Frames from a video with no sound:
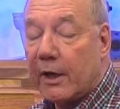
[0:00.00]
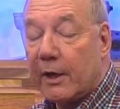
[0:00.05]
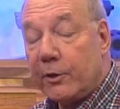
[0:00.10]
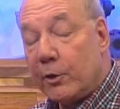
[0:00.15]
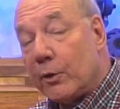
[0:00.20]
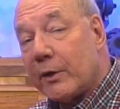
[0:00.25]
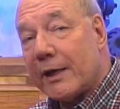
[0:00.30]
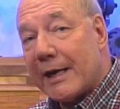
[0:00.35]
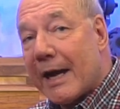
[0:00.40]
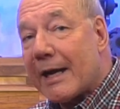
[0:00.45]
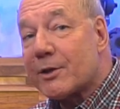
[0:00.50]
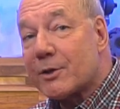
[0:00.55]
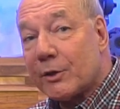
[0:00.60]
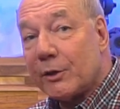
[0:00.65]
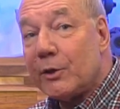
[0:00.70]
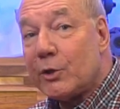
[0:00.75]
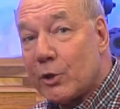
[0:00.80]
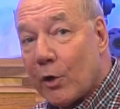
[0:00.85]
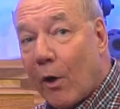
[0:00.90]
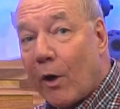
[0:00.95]
You can actually
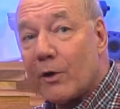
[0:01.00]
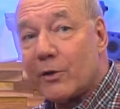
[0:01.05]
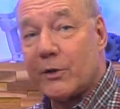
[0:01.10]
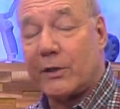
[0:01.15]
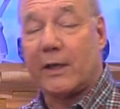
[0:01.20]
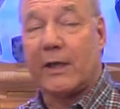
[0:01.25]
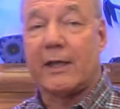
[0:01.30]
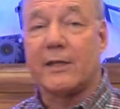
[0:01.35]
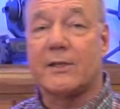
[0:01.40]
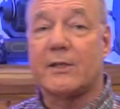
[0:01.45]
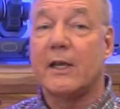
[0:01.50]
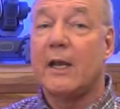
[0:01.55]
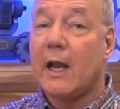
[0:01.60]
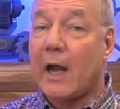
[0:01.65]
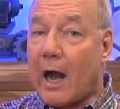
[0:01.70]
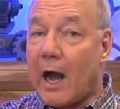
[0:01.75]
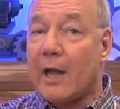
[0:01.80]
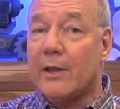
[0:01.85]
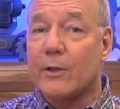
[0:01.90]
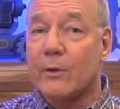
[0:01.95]
charge this
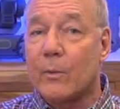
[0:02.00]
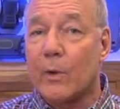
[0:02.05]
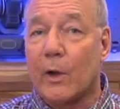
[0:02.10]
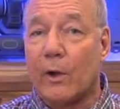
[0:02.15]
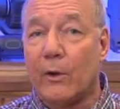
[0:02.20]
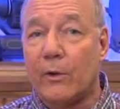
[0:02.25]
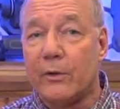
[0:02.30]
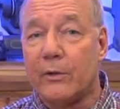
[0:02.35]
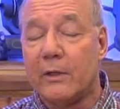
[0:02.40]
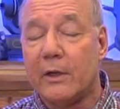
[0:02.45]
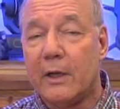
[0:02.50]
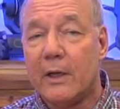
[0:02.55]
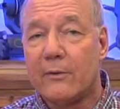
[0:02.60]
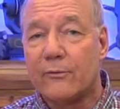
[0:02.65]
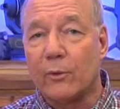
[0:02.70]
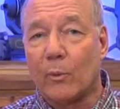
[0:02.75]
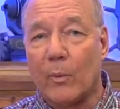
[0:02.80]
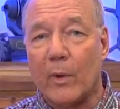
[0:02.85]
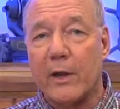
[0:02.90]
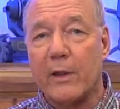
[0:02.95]
on the road
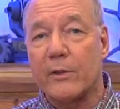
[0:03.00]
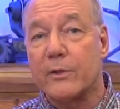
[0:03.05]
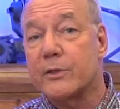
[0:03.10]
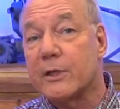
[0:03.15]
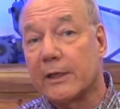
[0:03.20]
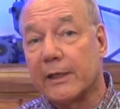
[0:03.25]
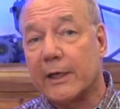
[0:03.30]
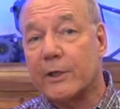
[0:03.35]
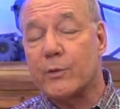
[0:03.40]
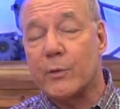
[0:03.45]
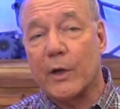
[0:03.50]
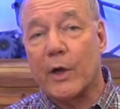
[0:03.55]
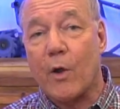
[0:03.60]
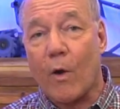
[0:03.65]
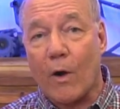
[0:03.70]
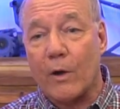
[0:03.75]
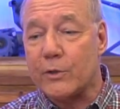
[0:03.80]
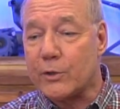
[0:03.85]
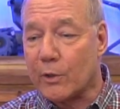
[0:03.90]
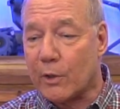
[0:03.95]
from one of those electric
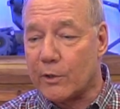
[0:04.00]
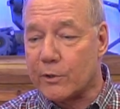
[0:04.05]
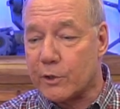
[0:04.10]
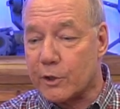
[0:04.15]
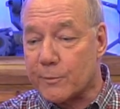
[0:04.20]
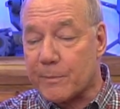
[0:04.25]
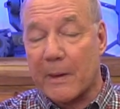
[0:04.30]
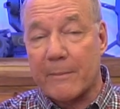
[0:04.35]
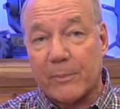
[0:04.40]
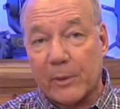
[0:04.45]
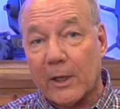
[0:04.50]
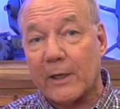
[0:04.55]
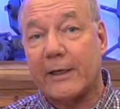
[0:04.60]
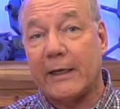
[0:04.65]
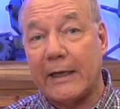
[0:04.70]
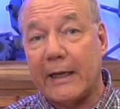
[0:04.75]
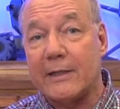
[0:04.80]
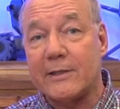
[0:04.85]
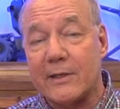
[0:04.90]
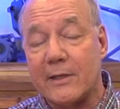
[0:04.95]
car chargers by
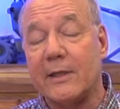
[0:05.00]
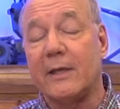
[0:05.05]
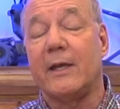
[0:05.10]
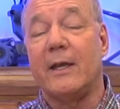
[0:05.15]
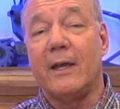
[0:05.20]
plugging into the